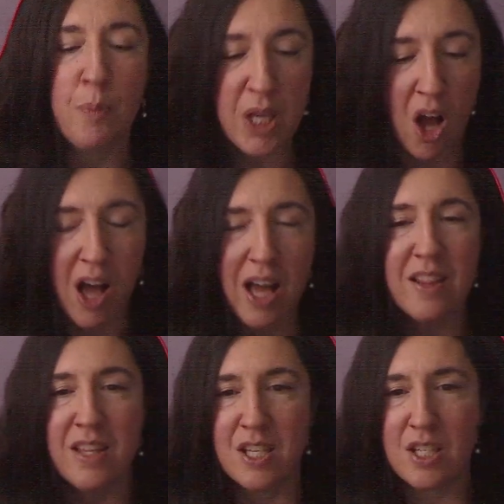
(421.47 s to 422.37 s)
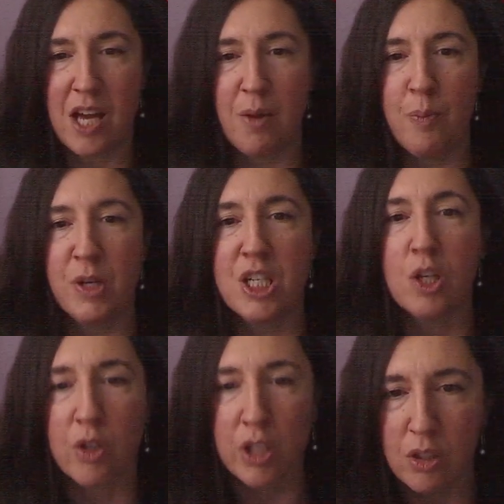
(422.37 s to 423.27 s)
beyond this kind of
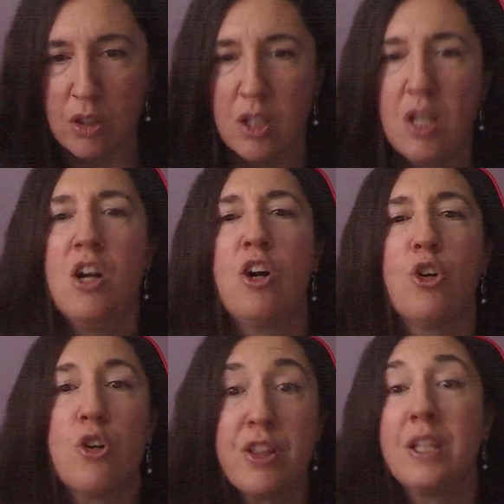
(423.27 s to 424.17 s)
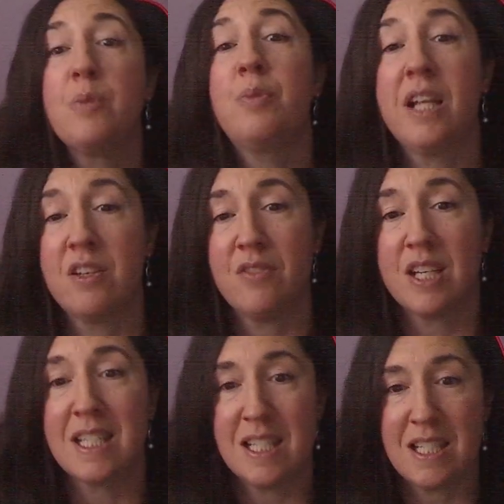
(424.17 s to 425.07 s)
material, earthly plane of
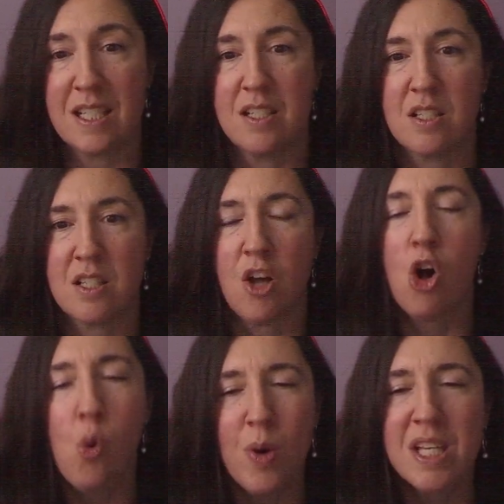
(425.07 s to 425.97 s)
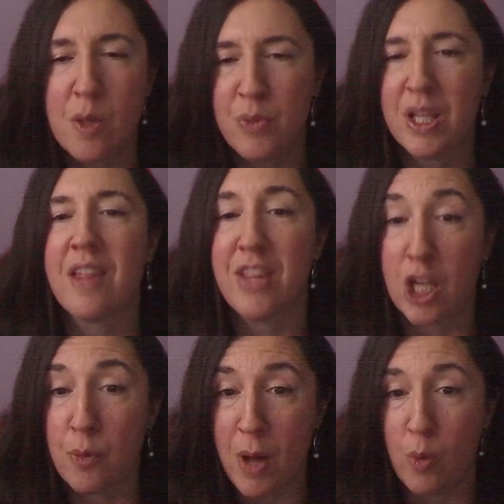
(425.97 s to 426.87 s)
existence. Always something to think
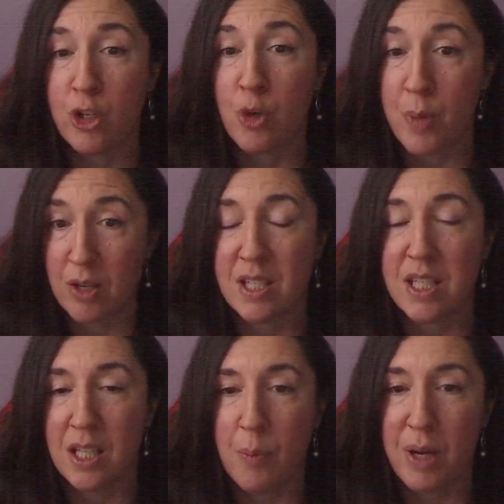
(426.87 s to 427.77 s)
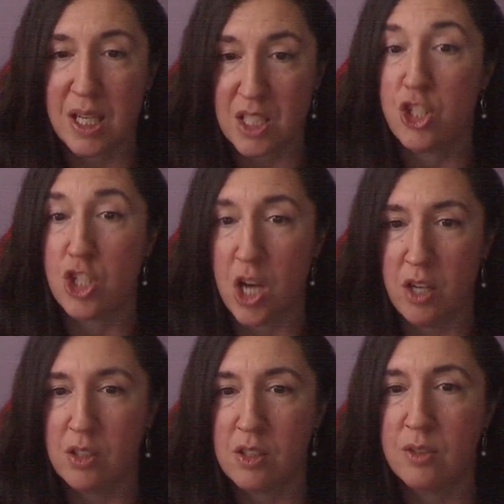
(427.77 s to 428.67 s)
about when you're parenting a Pisces
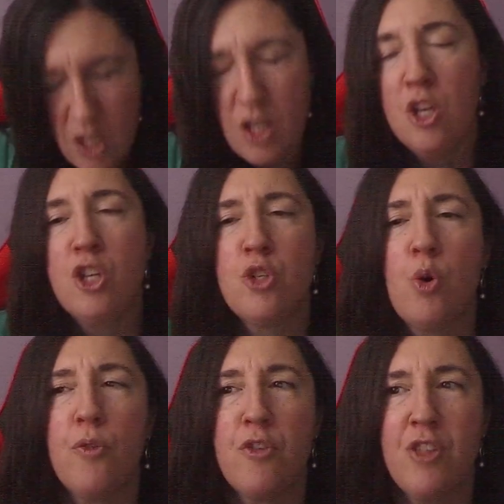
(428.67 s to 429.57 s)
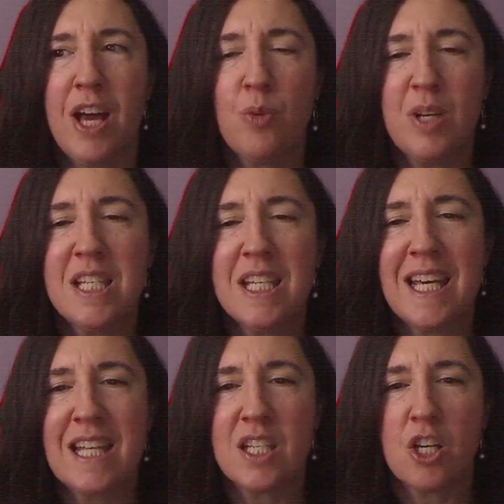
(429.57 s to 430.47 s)
child. So for that reason,
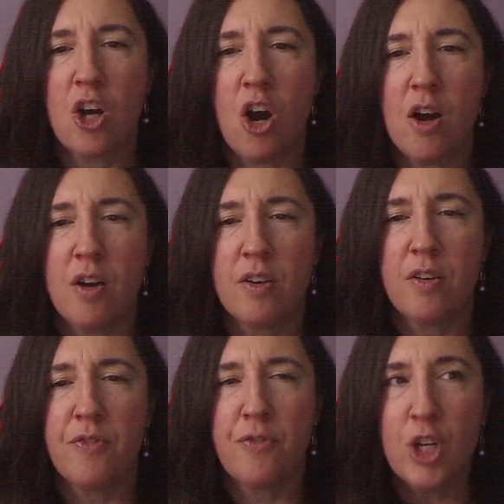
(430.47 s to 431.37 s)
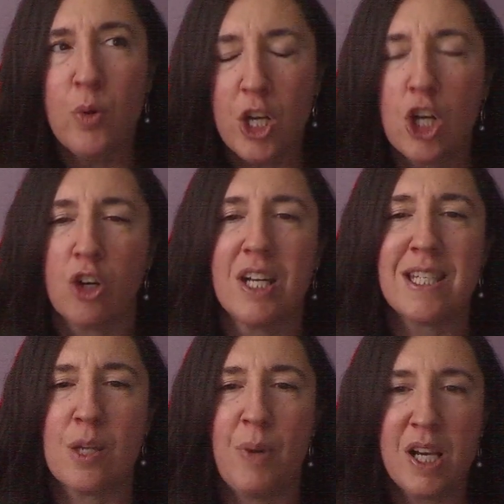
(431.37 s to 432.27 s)
it's a frequent occurrence
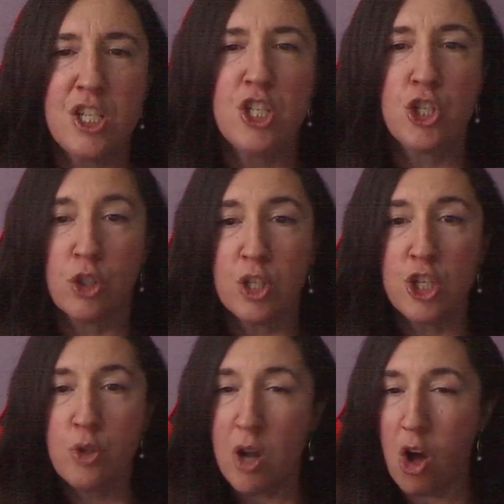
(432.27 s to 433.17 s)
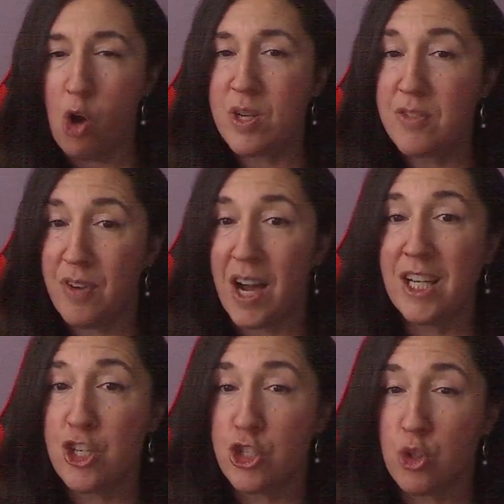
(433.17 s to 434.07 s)
that Pisces children do not always
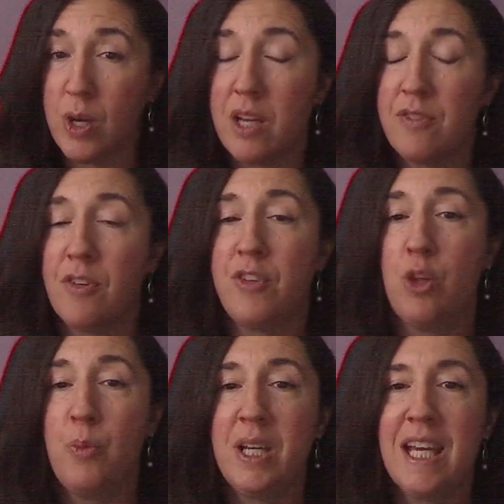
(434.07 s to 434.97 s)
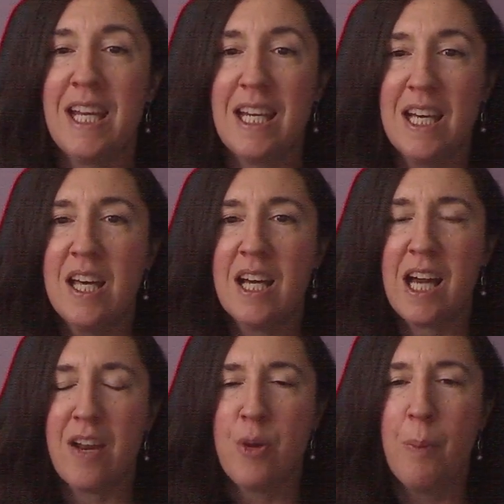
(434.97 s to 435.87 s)
find joy and fulfillment in
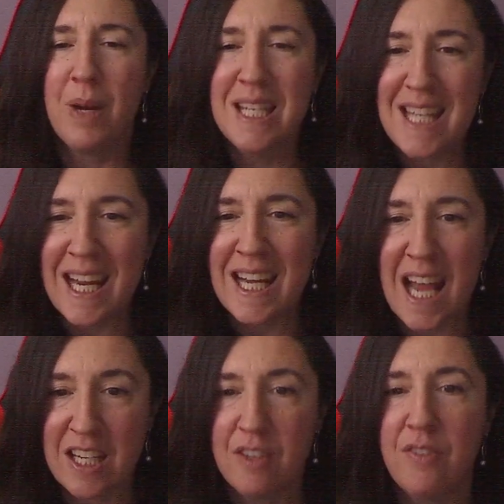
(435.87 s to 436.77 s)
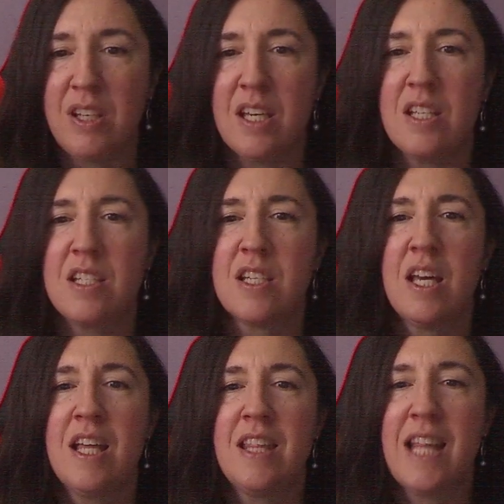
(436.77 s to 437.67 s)
kind of the mundane activities
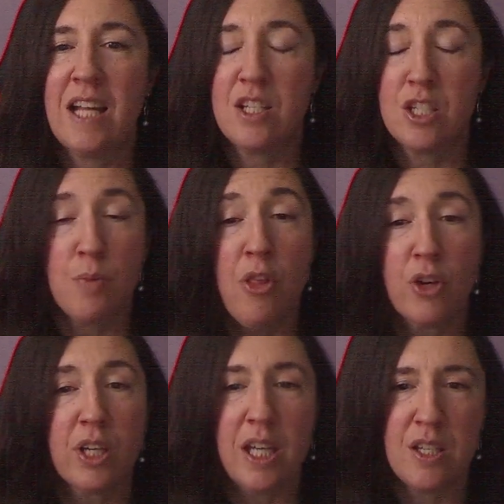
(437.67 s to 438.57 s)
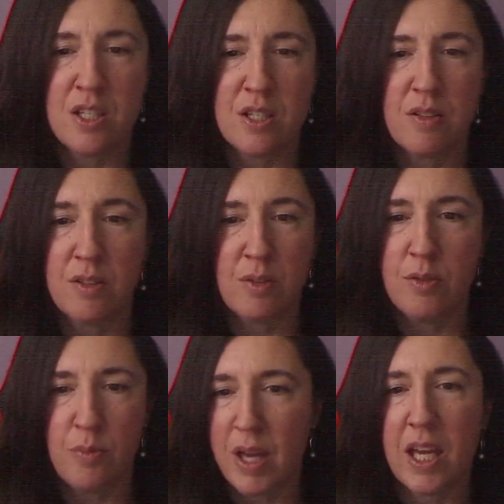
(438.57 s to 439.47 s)
that some other kids
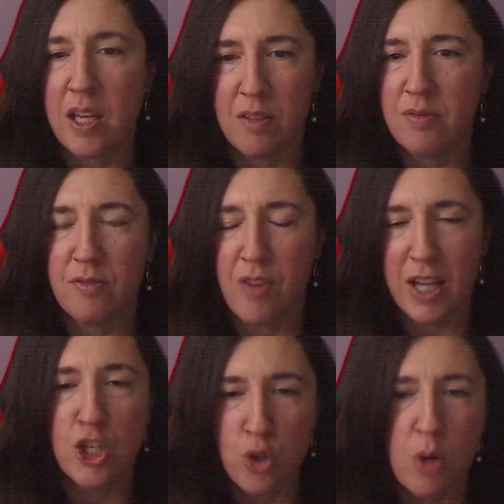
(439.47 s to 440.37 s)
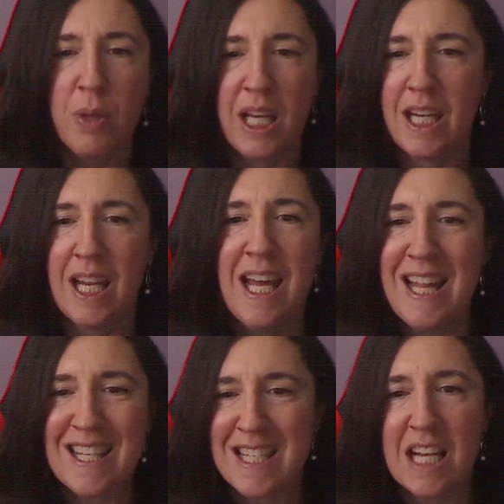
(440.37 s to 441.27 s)
may find enjoyment in.
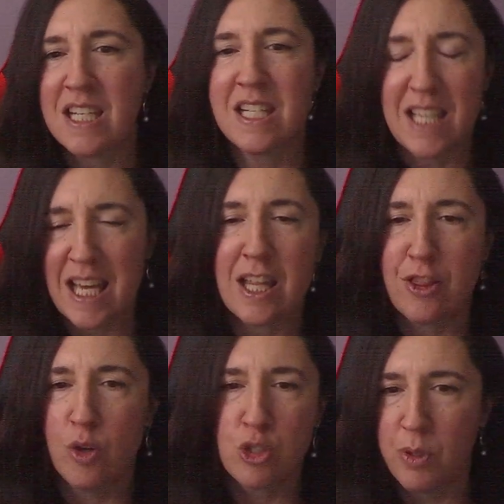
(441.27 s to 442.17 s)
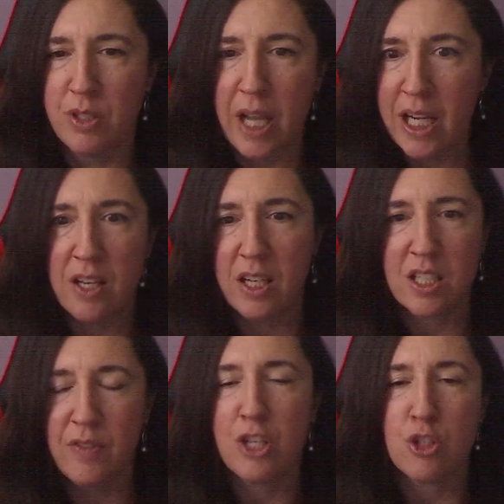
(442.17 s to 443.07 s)
That's not to say that those mundane
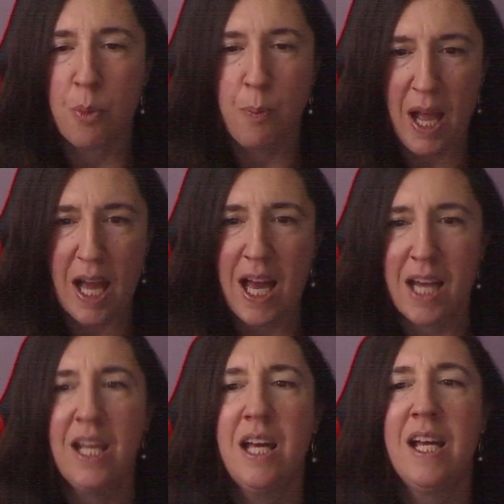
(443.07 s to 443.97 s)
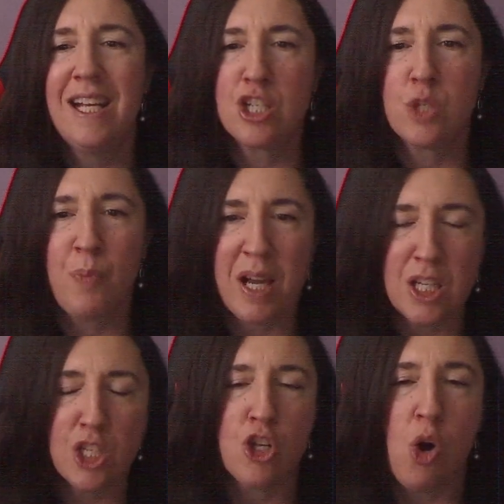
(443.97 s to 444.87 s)
activities are bad. It's just
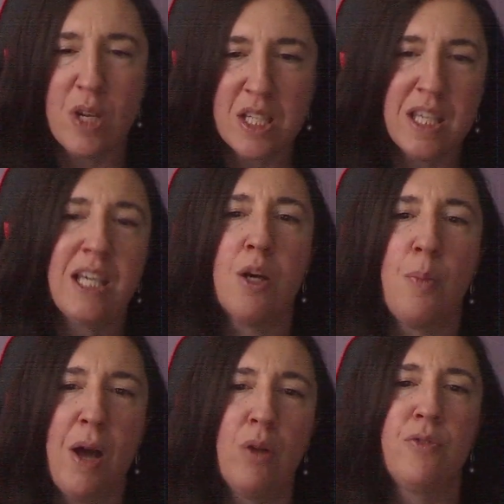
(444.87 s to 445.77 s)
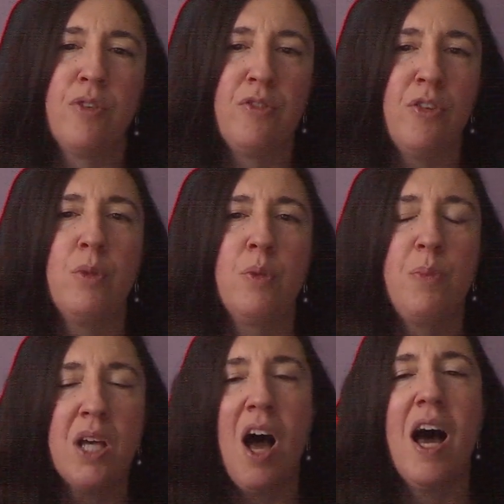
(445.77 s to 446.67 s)
Pisces is always thinking about fulfillment
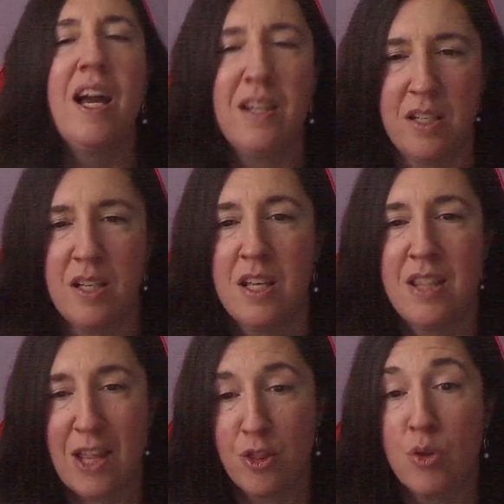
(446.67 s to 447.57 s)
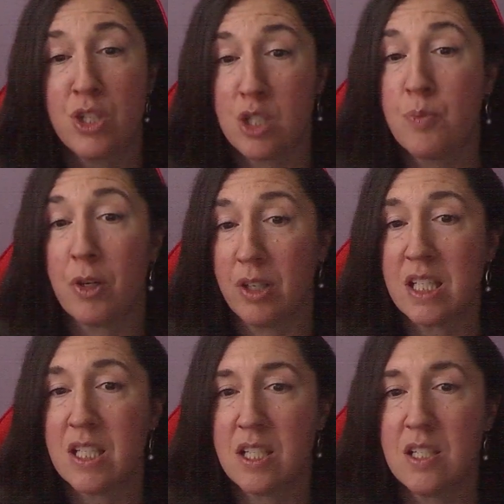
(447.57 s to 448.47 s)
beyond those
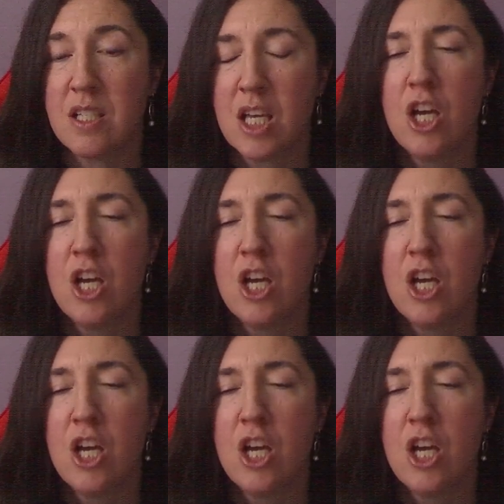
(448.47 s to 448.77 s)
experiences.